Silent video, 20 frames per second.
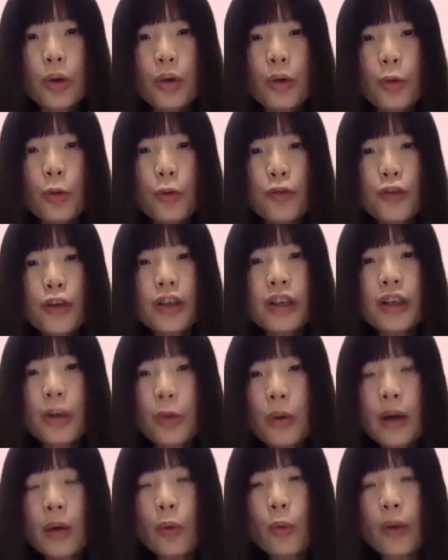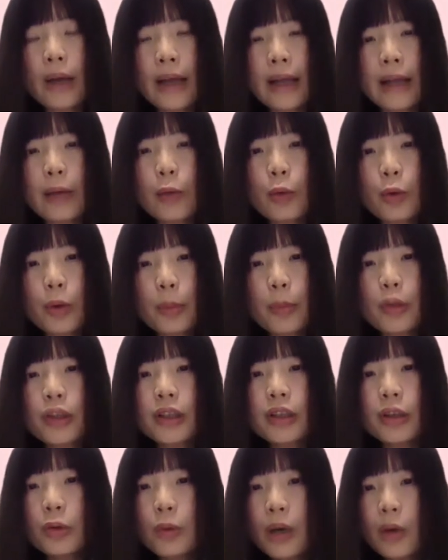for lower, and we will put
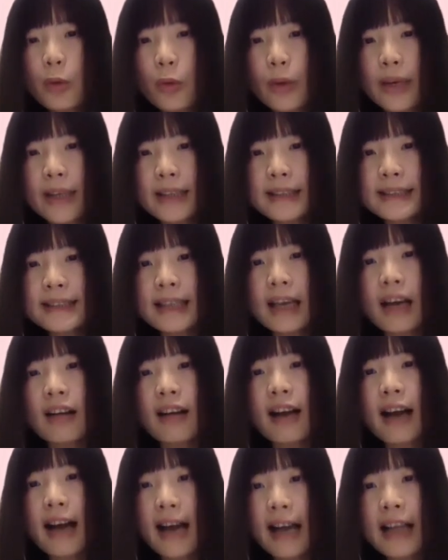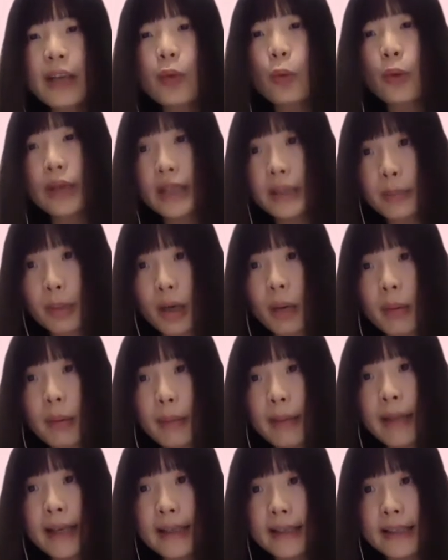lower weights on higher winning
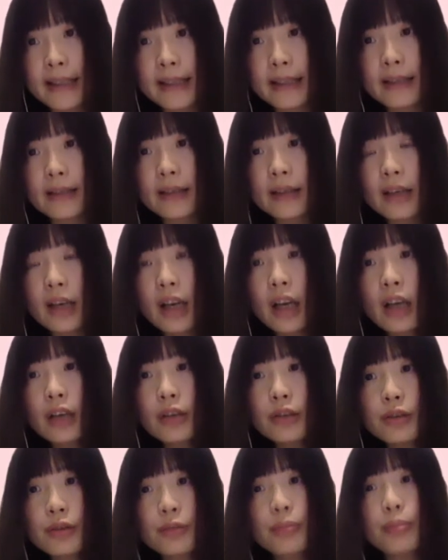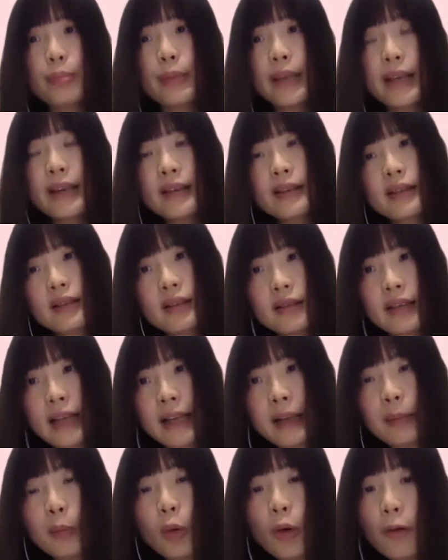probabilities to make them
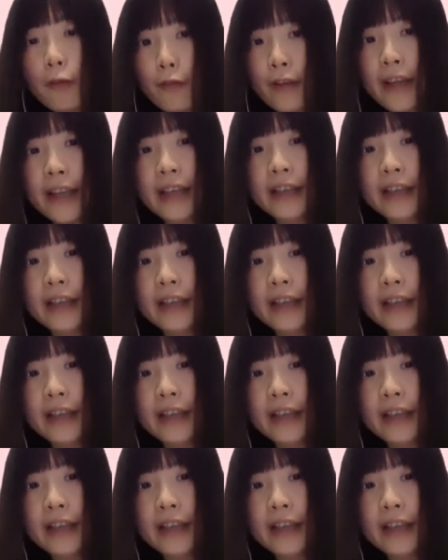like more fair.